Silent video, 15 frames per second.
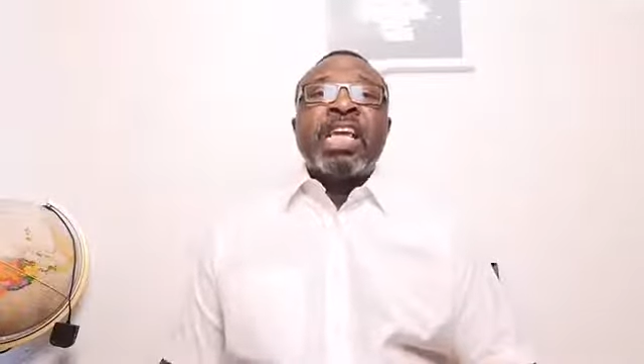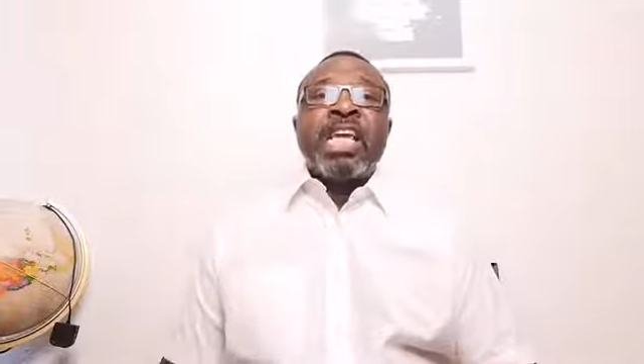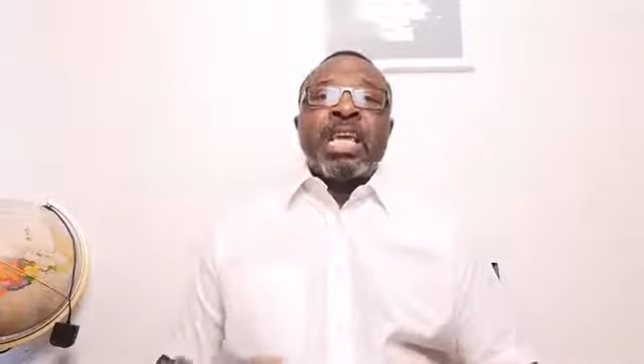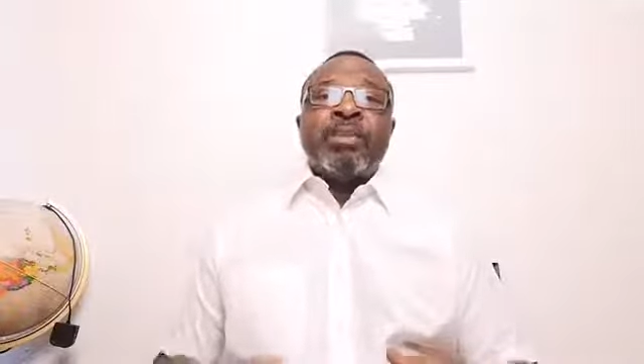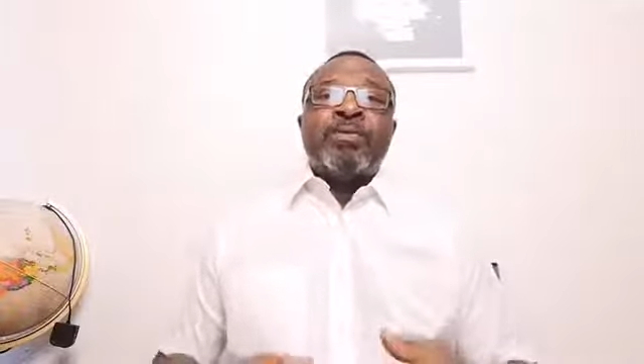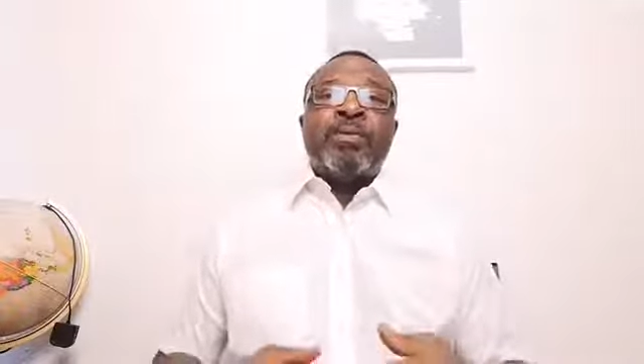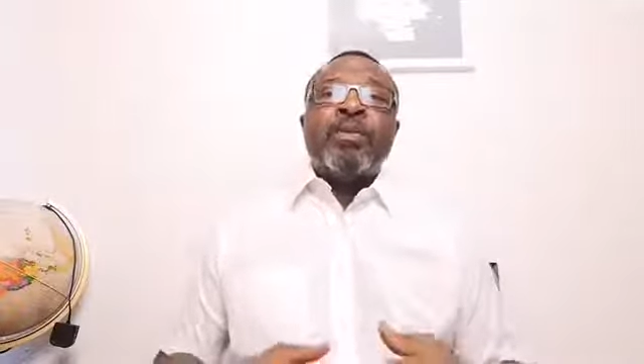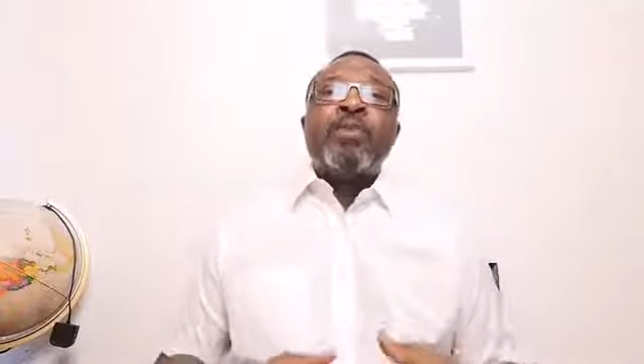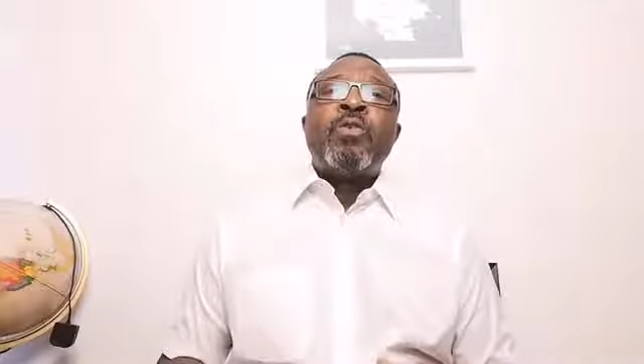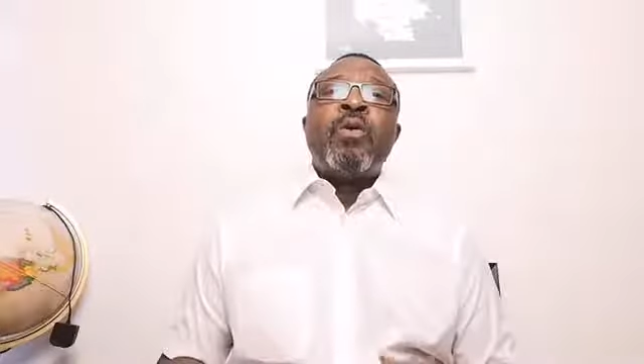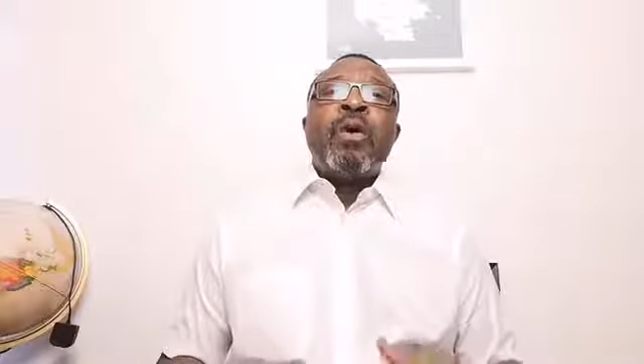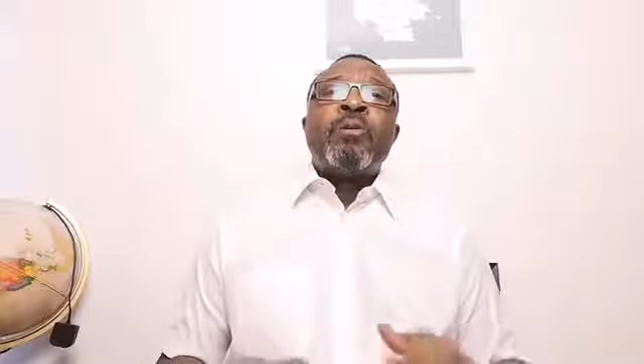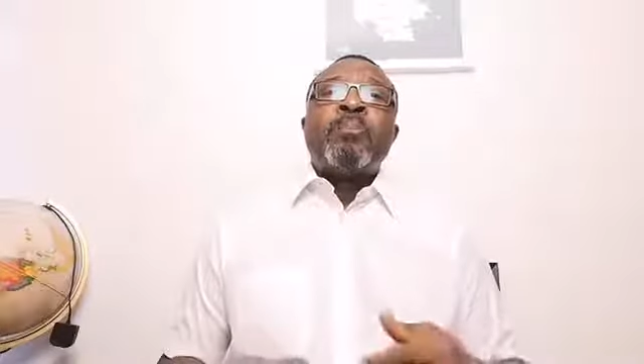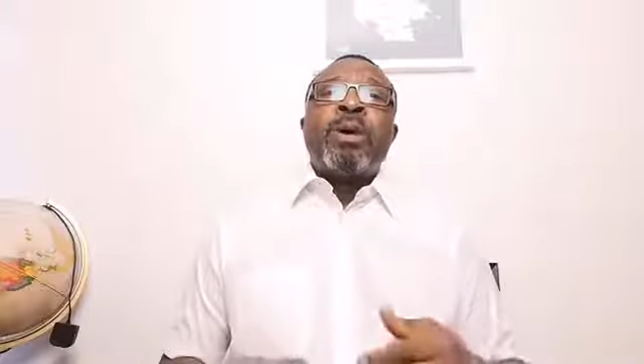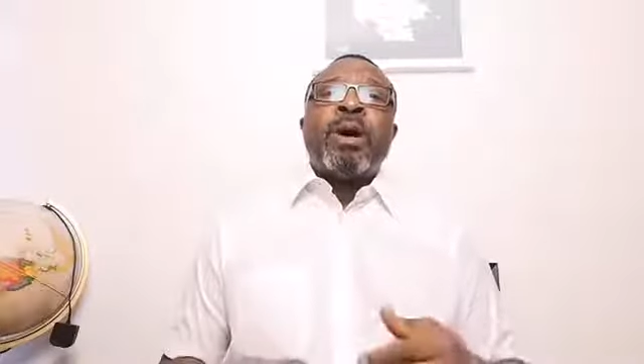if you go
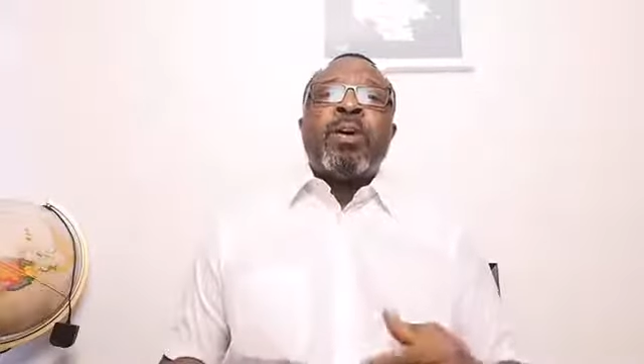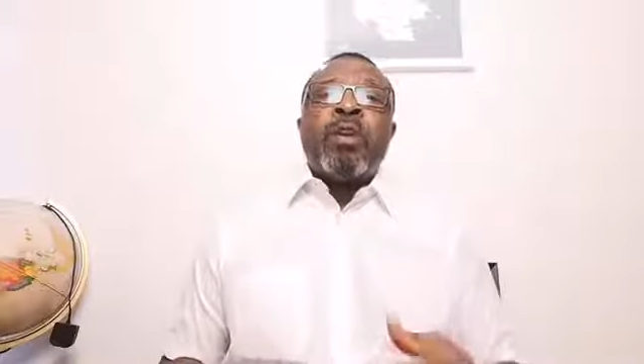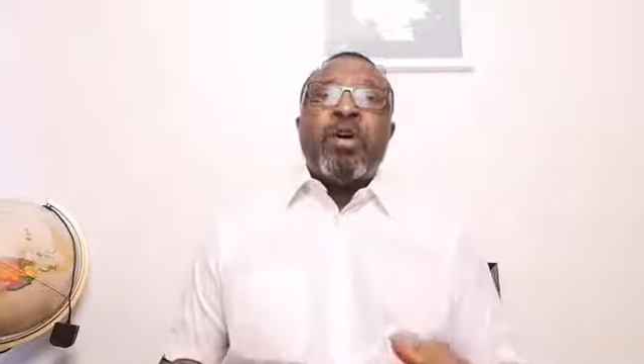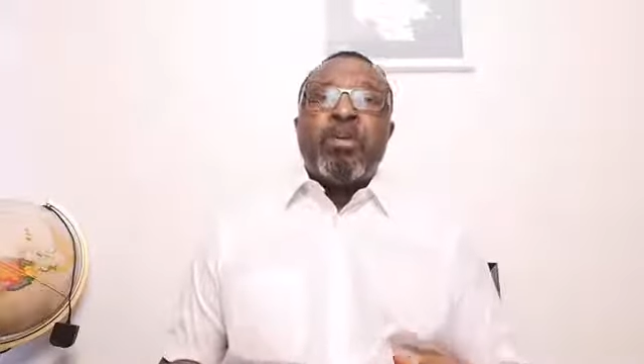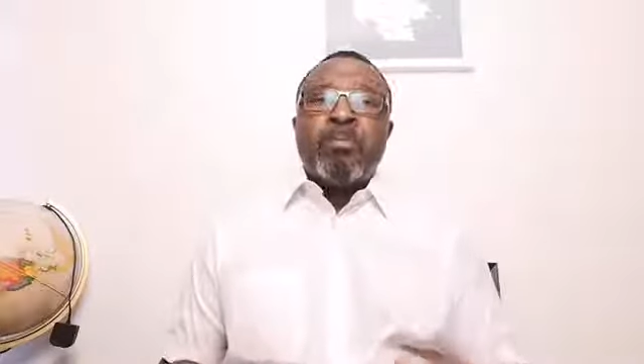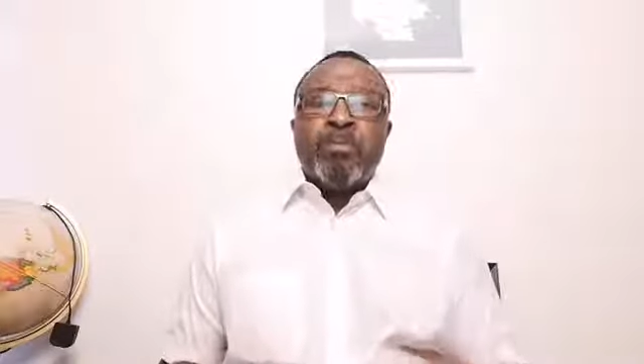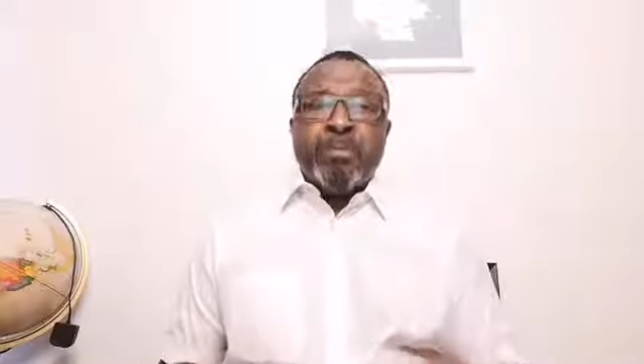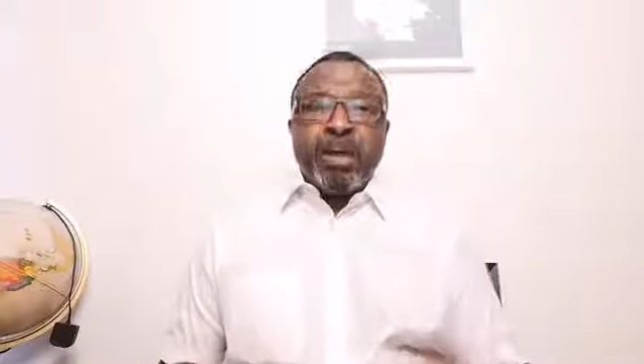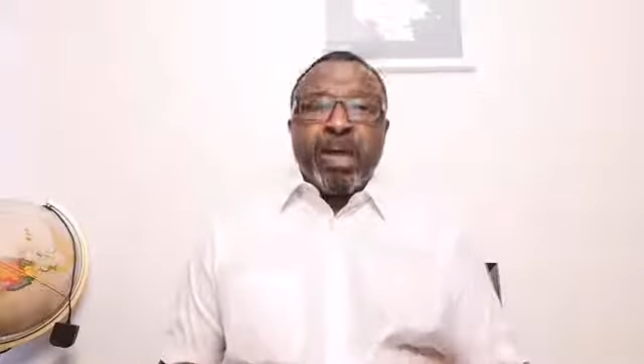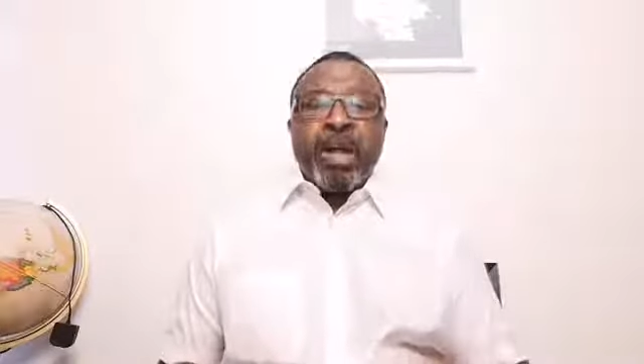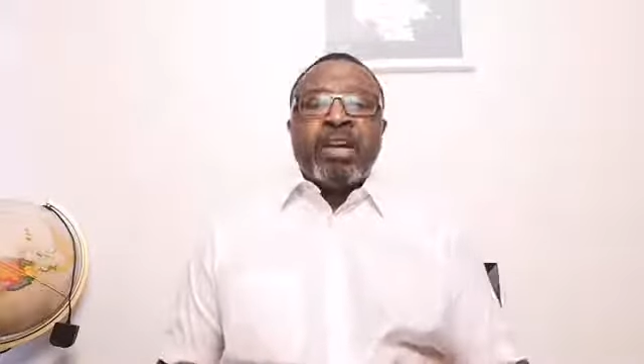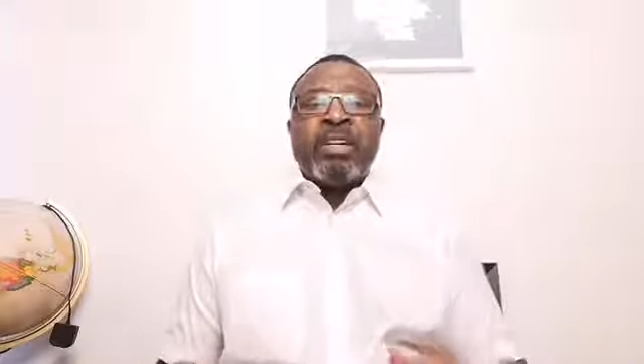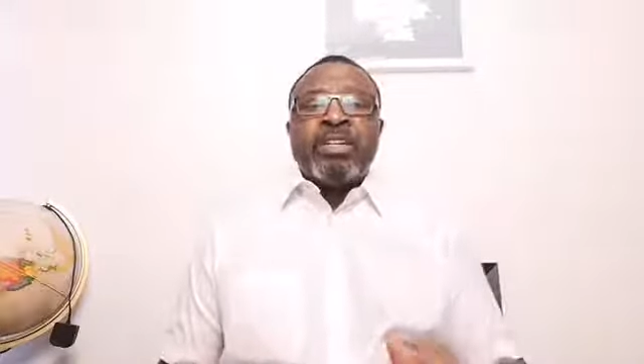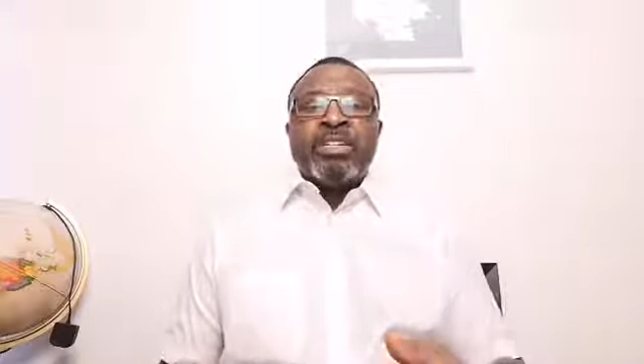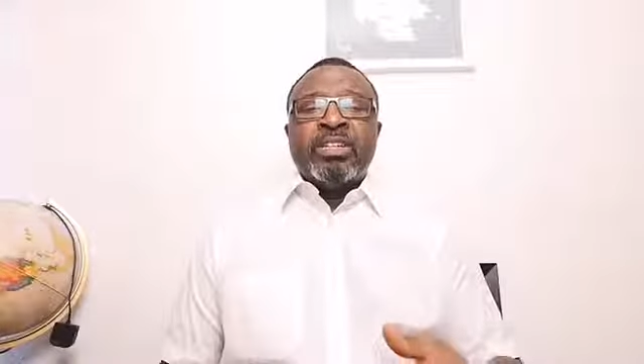about comparing